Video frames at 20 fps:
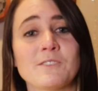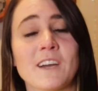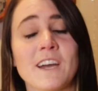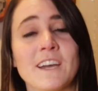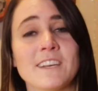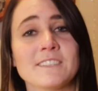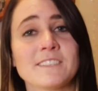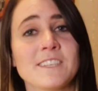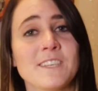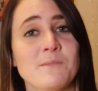
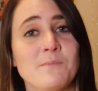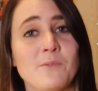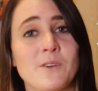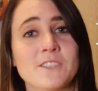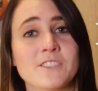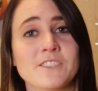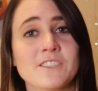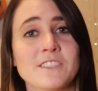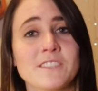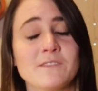guys keep
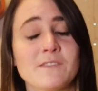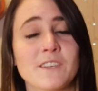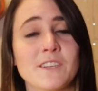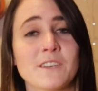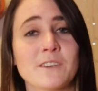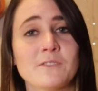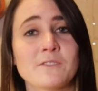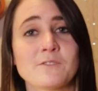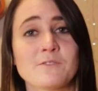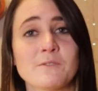watching these
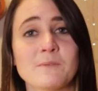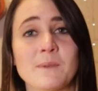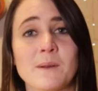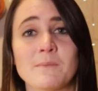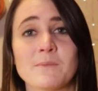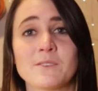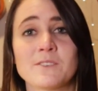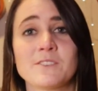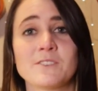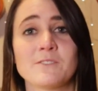videos.
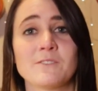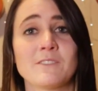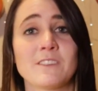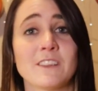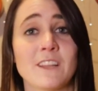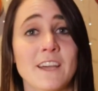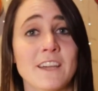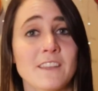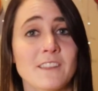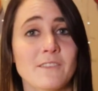Remember to
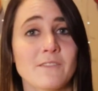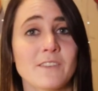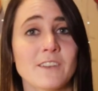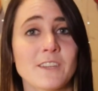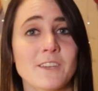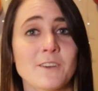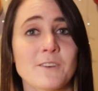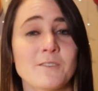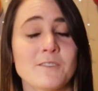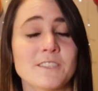like the
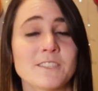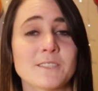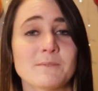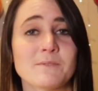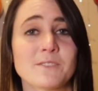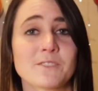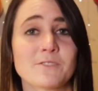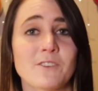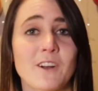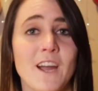video and
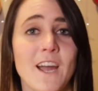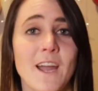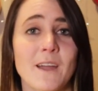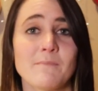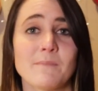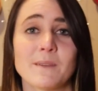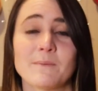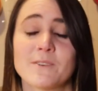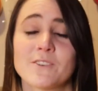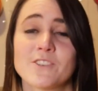subscribe,
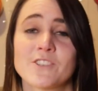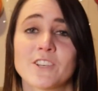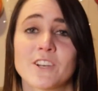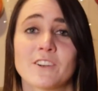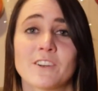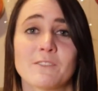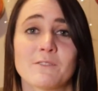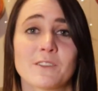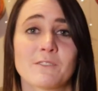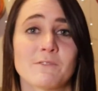maybe
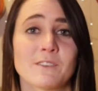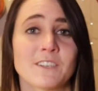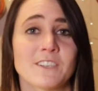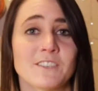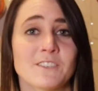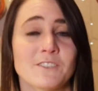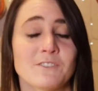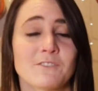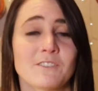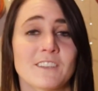share it with one of your
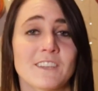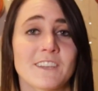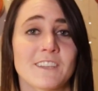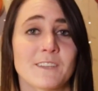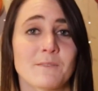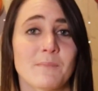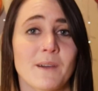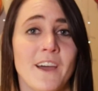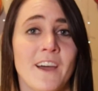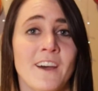ukulele
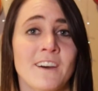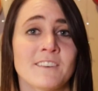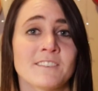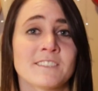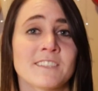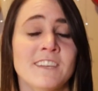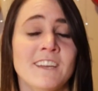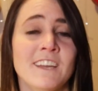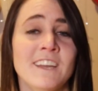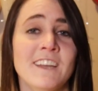
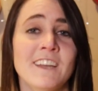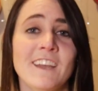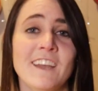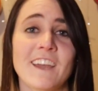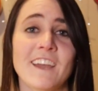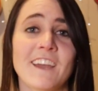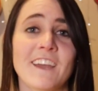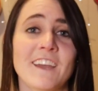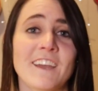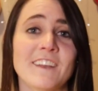pals,
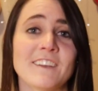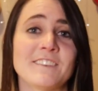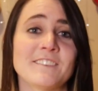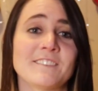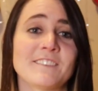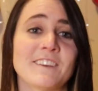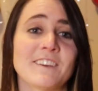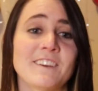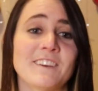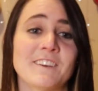
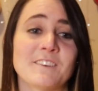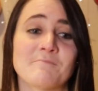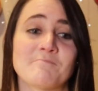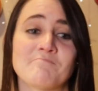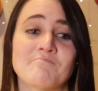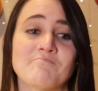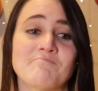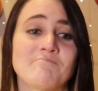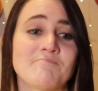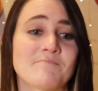and
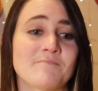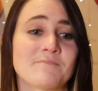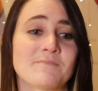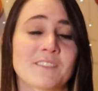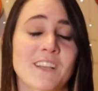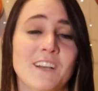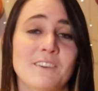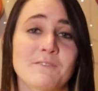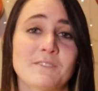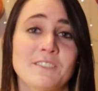
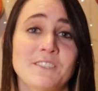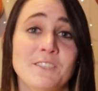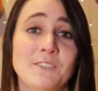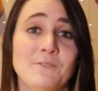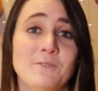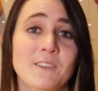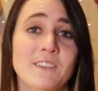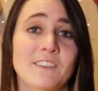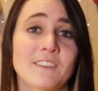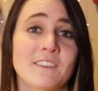I will see
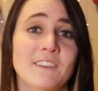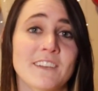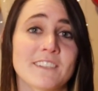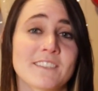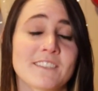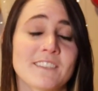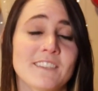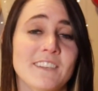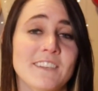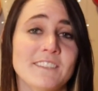you in the
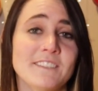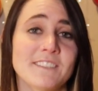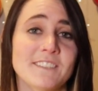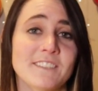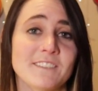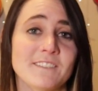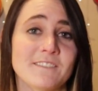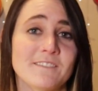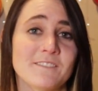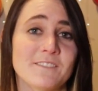next
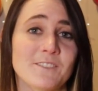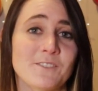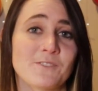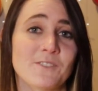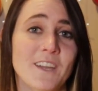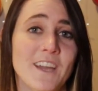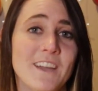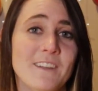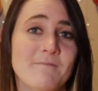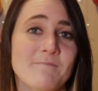lesson,
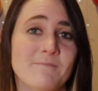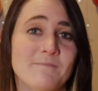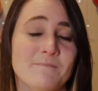okay?